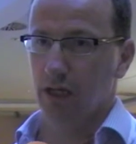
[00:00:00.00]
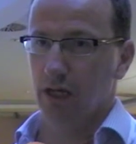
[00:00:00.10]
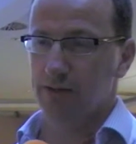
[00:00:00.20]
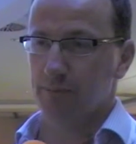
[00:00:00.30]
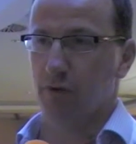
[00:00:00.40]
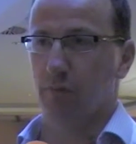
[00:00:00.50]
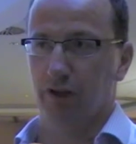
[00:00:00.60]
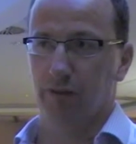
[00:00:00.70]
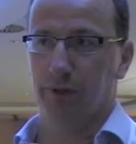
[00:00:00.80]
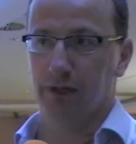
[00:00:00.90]
it's probably
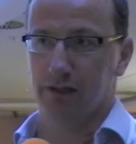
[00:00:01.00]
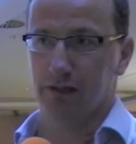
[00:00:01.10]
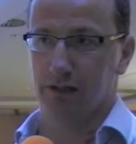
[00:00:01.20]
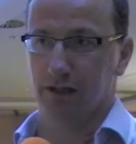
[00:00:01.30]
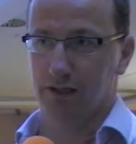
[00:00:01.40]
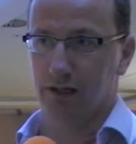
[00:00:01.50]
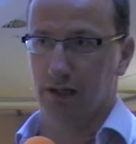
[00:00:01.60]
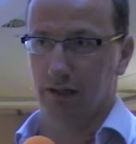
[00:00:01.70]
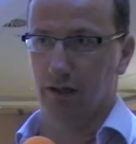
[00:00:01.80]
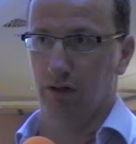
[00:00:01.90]
the piece that's going to
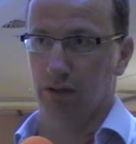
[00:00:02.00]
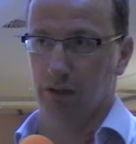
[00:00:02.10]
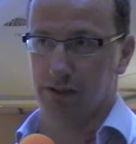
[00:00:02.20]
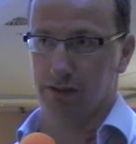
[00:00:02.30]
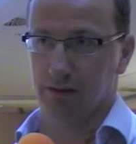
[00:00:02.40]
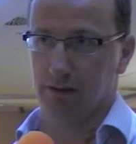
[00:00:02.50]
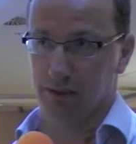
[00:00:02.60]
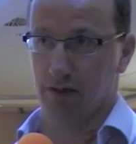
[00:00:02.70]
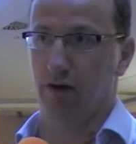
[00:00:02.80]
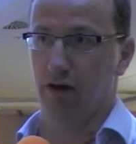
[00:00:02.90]
take the longest
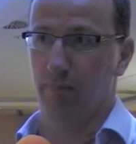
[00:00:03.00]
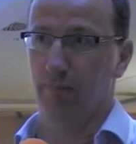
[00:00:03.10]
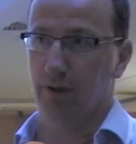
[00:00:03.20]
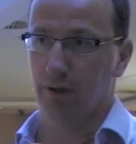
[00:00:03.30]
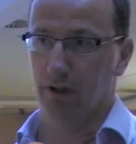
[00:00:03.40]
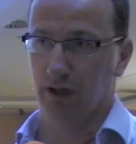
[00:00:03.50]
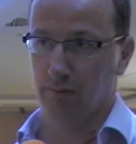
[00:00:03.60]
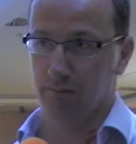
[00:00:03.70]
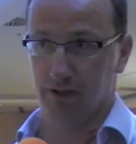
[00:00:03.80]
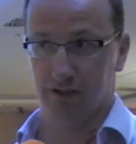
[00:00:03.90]
time
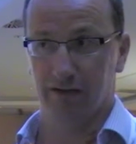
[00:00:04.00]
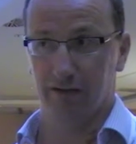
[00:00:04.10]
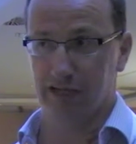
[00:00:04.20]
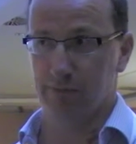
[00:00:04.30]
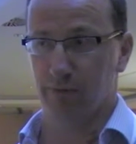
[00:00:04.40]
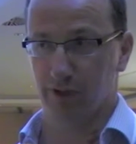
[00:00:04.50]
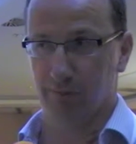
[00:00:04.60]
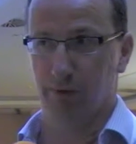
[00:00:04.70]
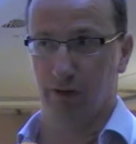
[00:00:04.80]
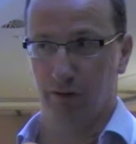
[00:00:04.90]
to deliver. That's probably the
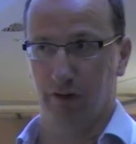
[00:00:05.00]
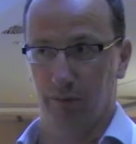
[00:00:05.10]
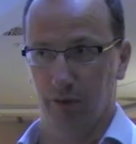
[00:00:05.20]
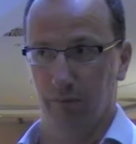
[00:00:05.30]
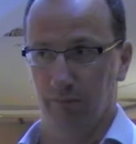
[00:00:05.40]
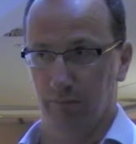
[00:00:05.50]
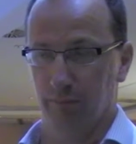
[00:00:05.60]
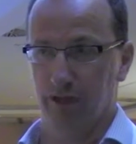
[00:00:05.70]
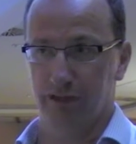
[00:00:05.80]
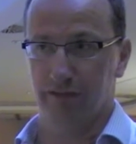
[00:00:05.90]
component that will
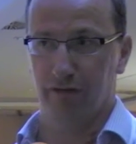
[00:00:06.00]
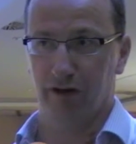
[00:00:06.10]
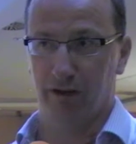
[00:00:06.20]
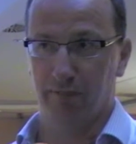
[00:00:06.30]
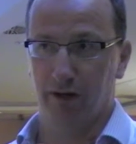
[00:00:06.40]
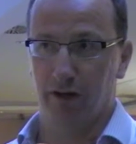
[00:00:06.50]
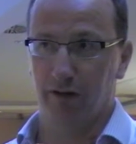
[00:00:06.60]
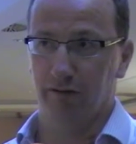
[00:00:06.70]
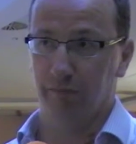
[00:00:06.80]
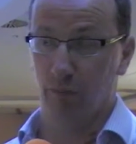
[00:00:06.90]
be the defining
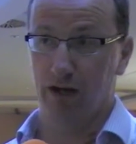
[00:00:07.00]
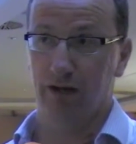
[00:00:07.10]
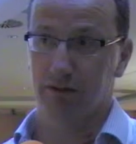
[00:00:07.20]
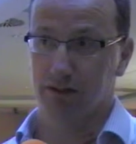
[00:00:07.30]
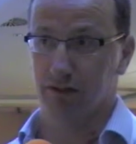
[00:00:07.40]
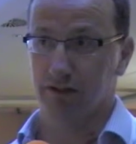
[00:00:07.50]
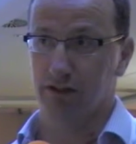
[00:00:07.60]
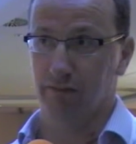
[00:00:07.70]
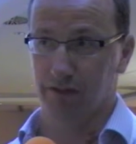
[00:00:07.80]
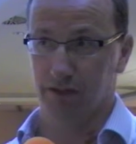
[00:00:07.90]
part of when
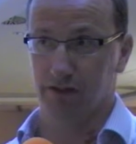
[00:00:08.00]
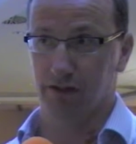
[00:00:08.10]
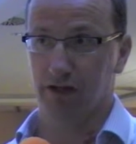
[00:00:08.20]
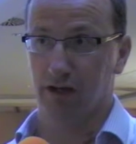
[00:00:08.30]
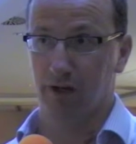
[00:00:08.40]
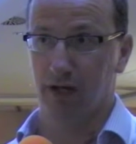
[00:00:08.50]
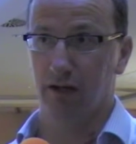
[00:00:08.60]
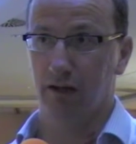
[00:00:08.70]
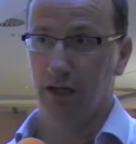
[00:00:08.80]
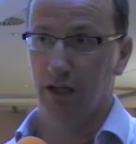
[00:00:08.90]
services can come in.